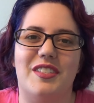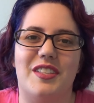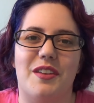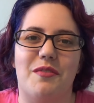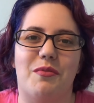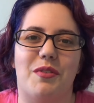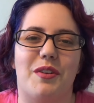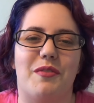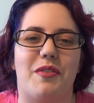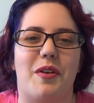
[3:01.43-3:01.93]
to
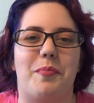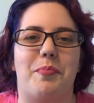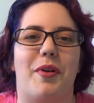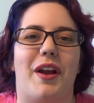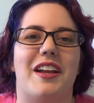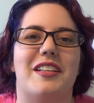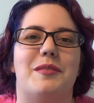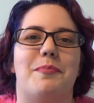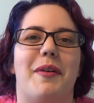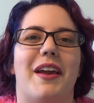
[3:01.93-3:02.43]
receive one of our
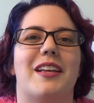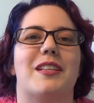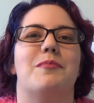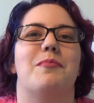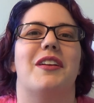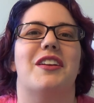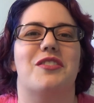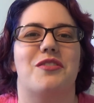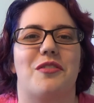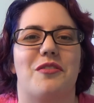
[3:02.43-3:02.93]
prize
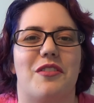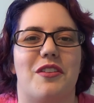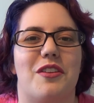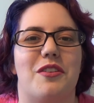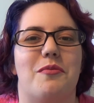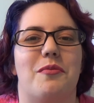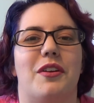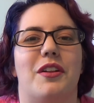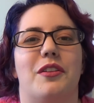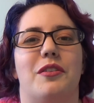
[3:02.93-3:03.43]
bags, make sure
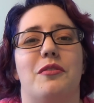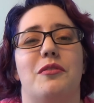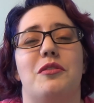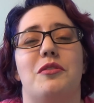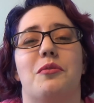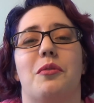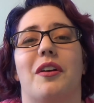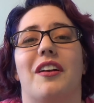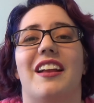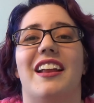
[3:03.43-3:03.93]
that you
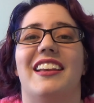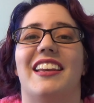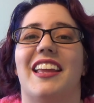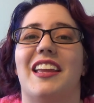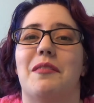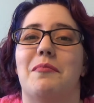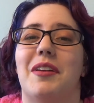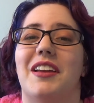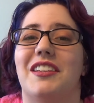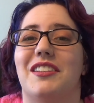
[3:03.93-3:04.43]
include your
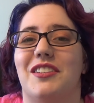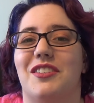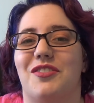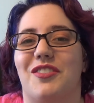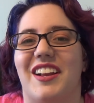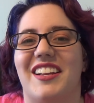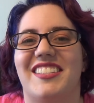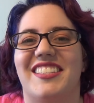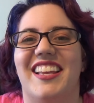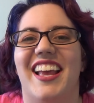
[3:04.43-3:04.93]
name and
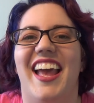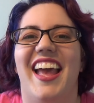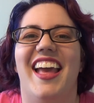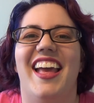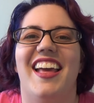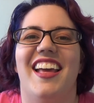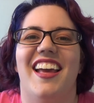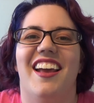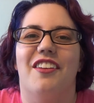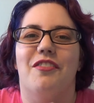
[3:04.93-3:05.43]
address.
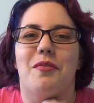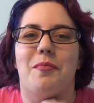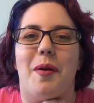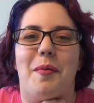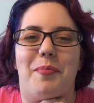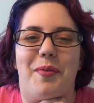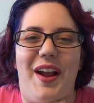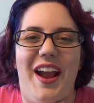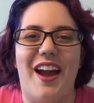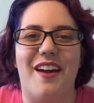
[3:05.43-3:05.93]

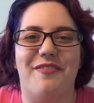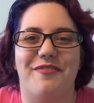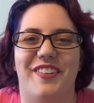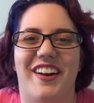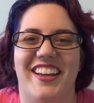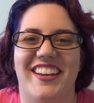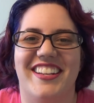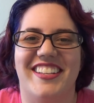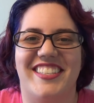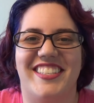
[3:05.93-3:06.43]
Remember, have
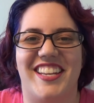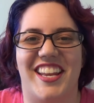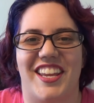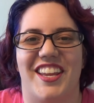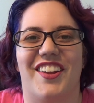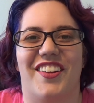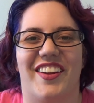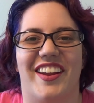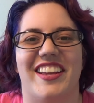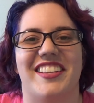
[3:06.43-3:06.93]
fun,
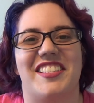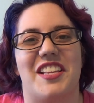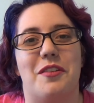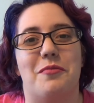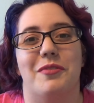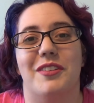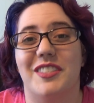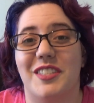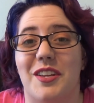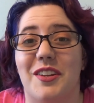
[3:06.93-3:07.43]
stay curious,
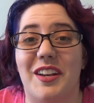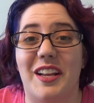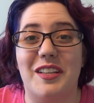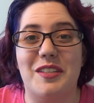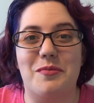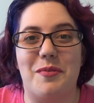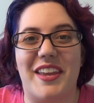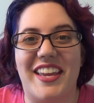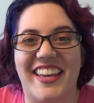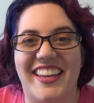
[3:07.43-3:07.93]
and we'll see you
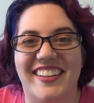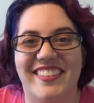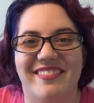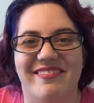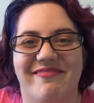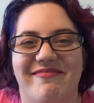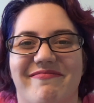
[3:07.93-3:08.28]
next week.